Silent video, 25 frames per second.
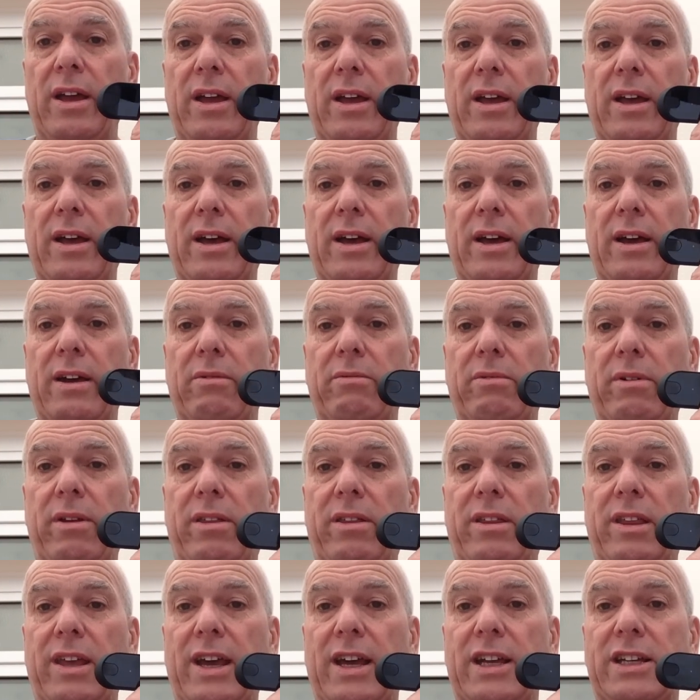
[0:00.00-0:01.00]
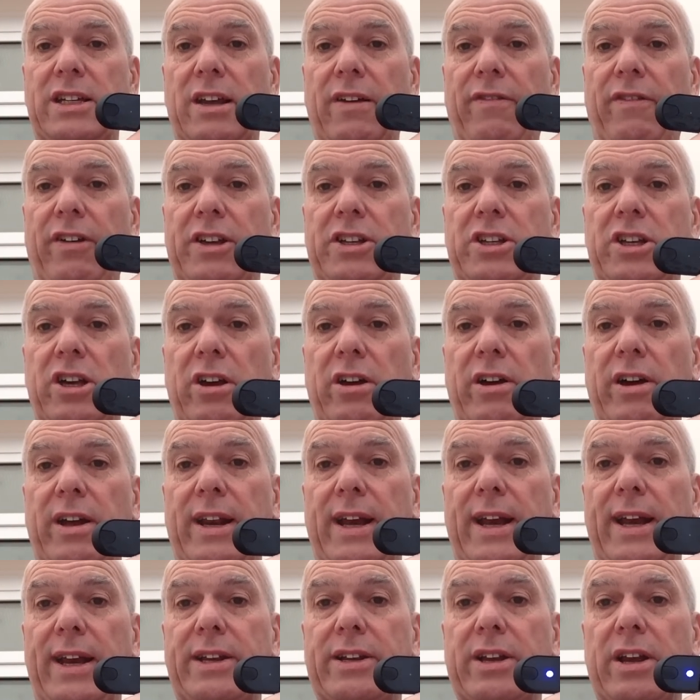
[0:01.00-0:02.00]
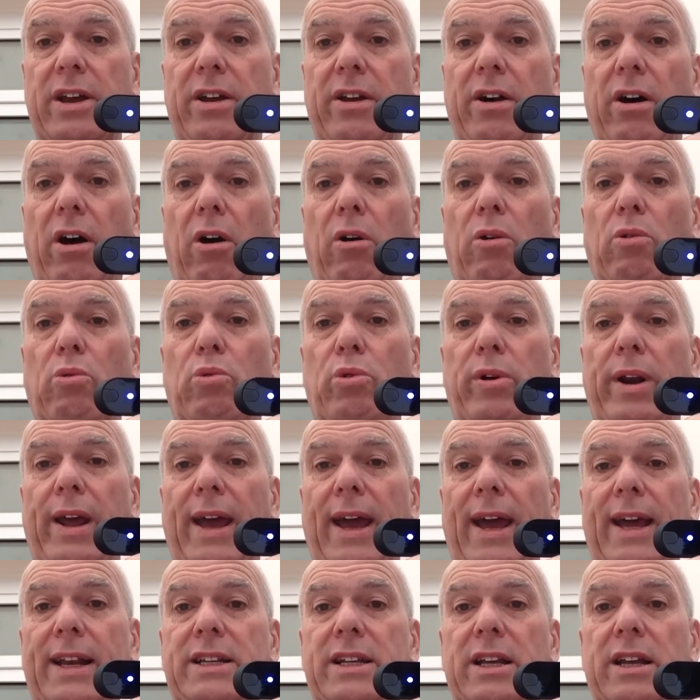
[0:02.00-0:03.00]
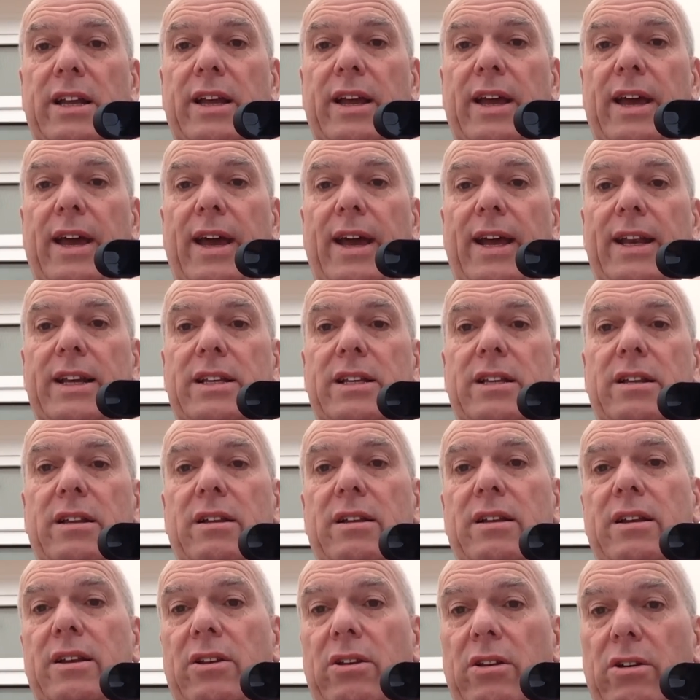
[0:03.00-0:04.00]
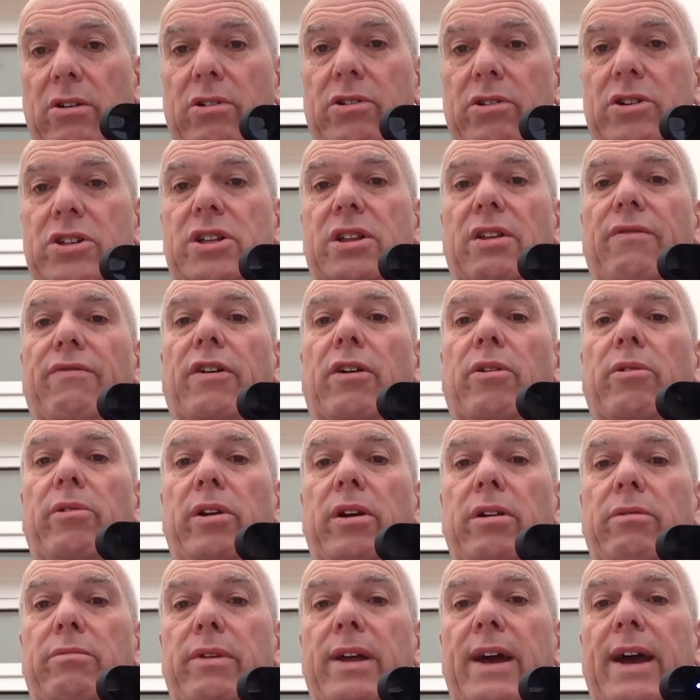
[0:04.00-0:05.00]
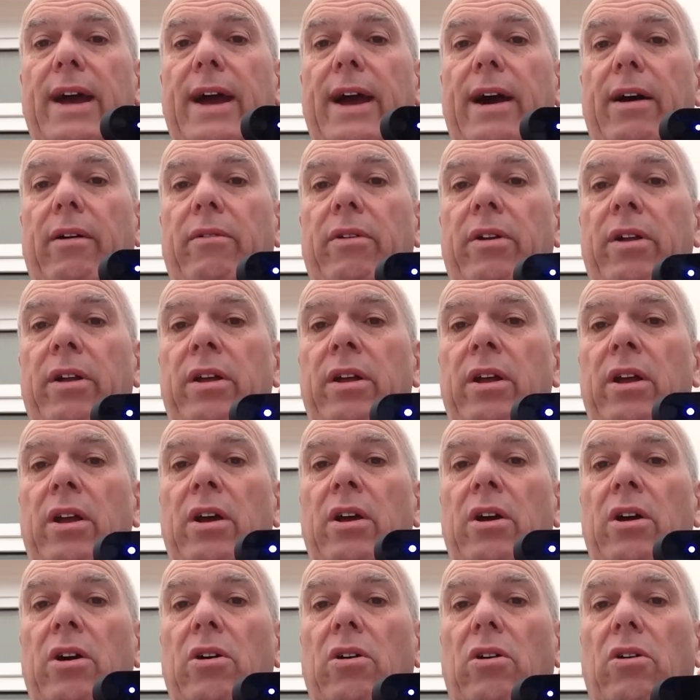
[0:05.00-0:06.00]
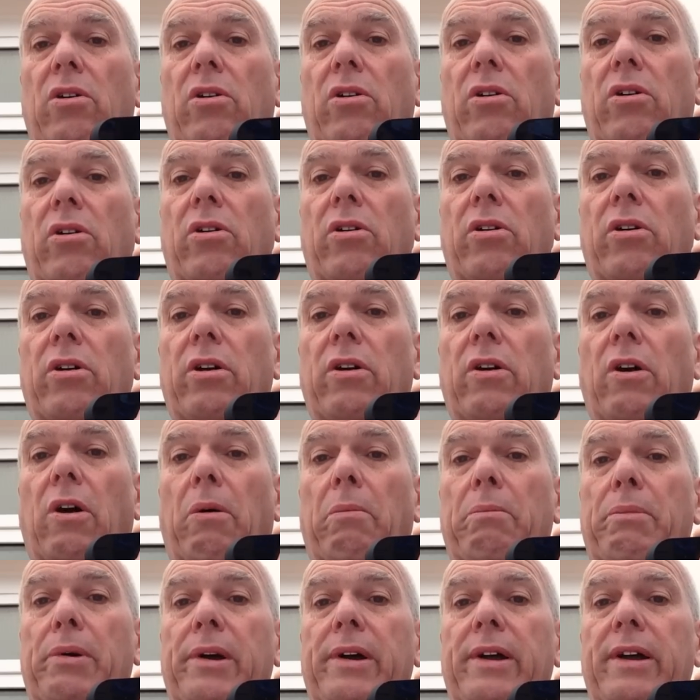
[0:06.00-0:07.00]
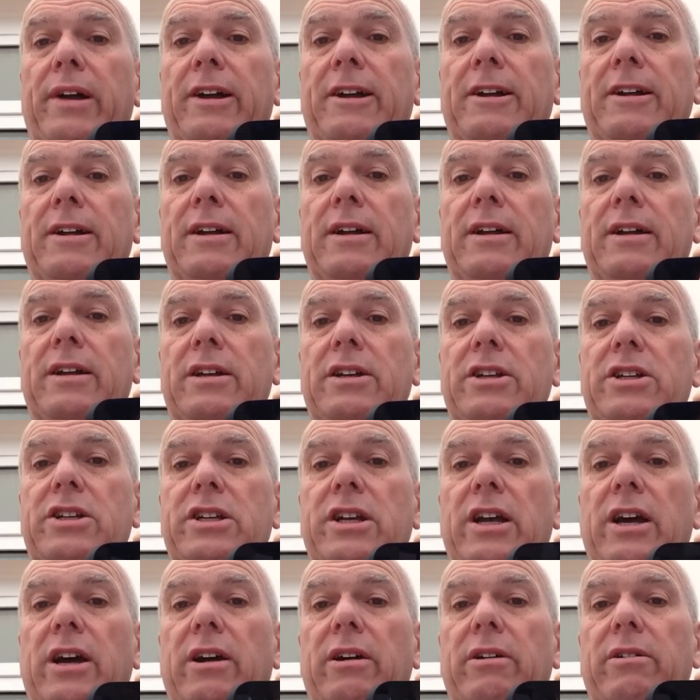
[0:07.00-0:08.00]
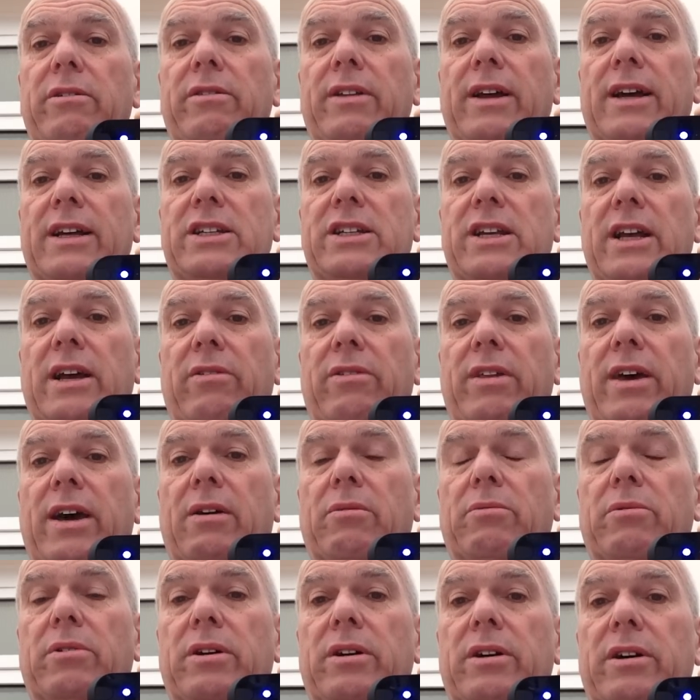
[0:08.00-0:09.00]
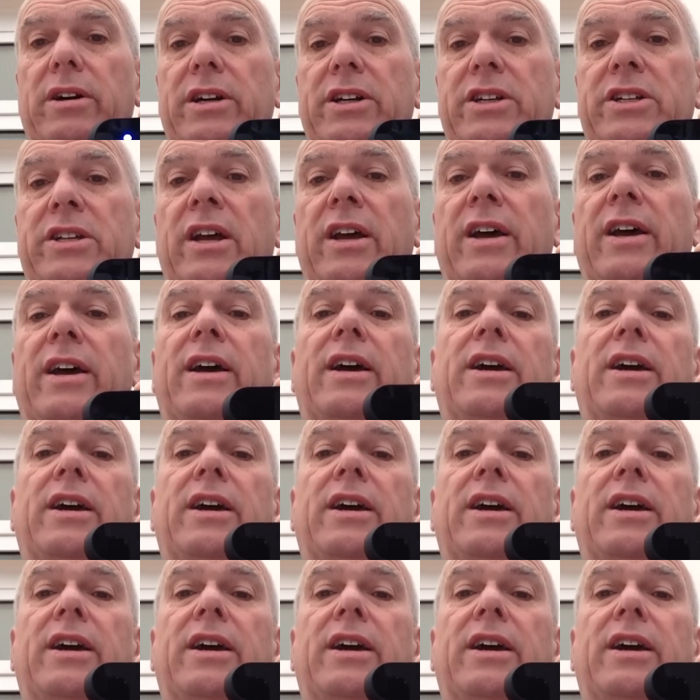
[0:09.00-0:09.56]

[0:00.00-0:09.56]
With this, if you turn it and hold it, it knocks the volume down or up. So that's how that works.